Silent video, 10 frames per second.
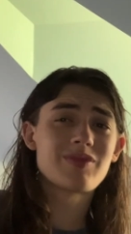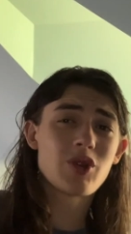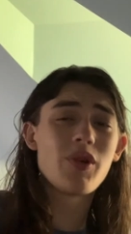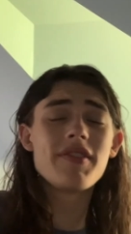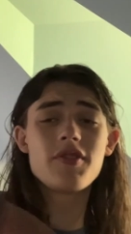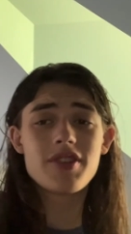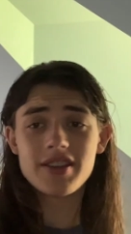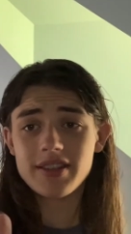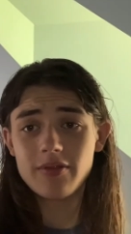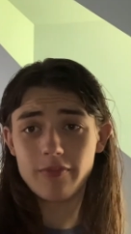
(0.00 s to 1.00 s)
quite a few
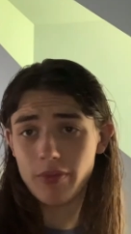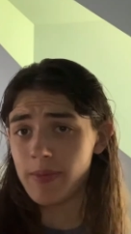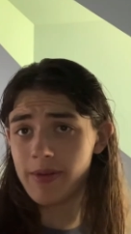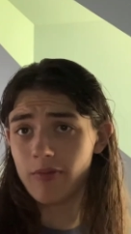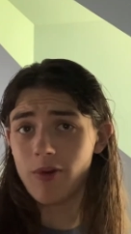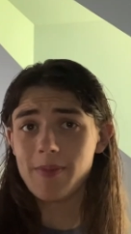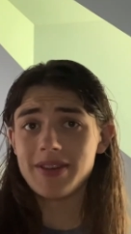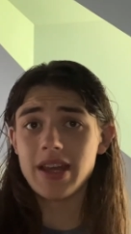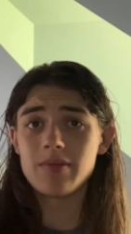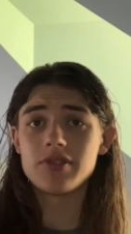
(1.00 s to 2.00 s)
things that bump up
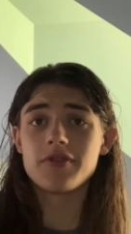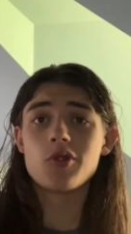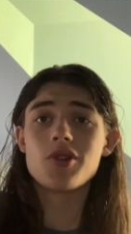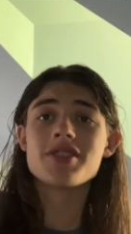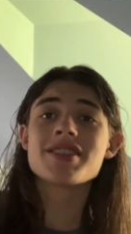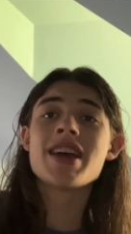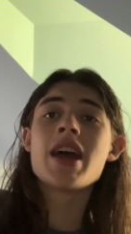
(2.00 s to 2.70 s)
weapon damage, of course.